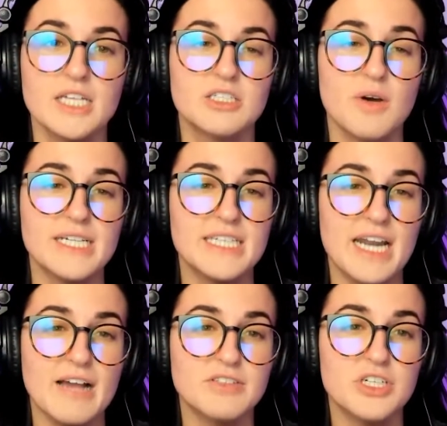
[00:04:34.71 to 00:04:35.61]
So I
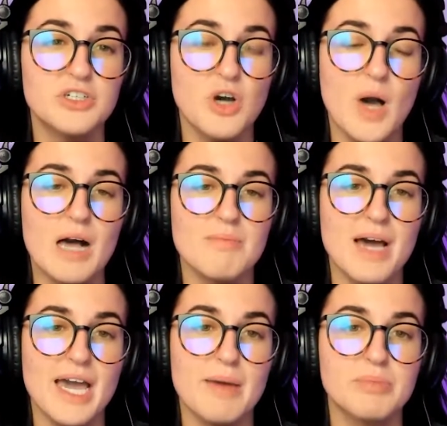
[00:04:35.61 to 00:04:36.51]
did have to go out
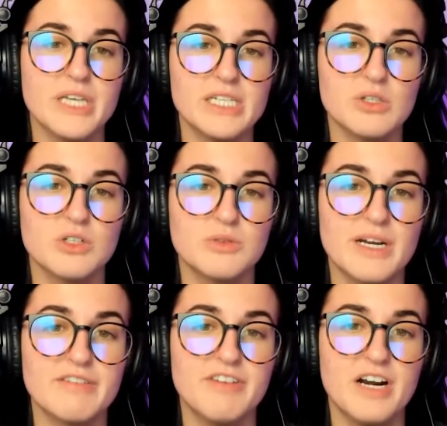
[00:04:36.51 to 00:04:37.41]
and buy a
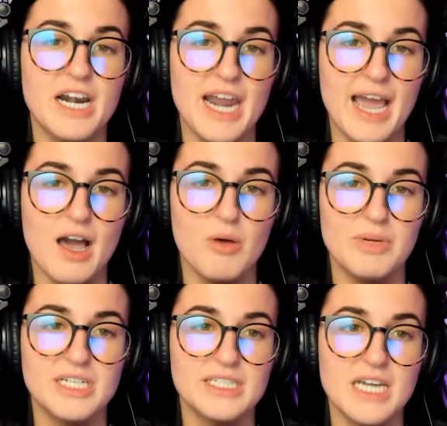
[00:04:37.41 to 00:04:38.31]
placeholder ring for
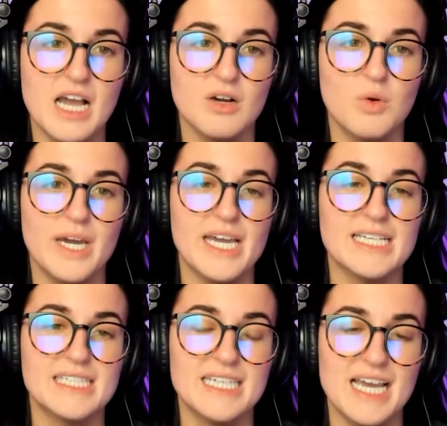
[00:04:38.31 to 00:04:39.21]
now, but it's not quite
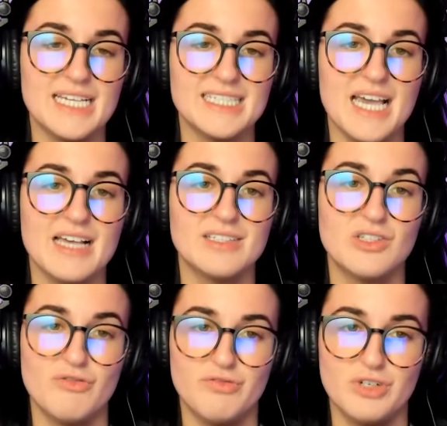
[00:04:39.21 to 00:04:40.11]
as nice
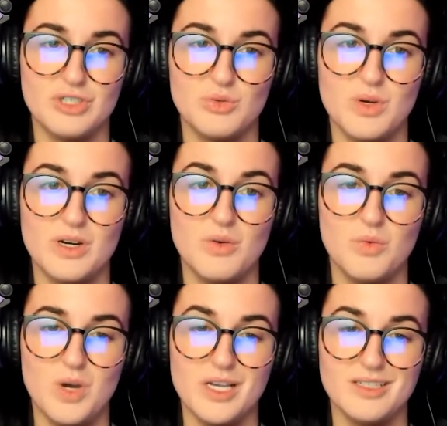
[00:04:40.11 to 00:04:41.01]
as the first one
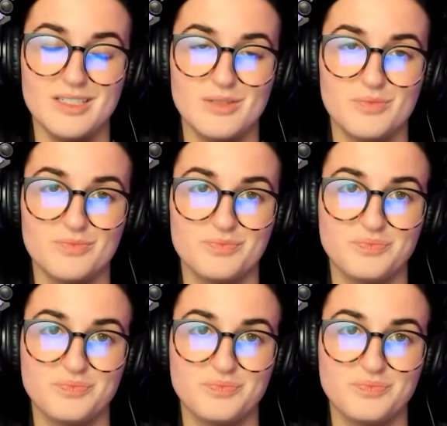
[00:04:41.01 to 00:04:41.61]
was.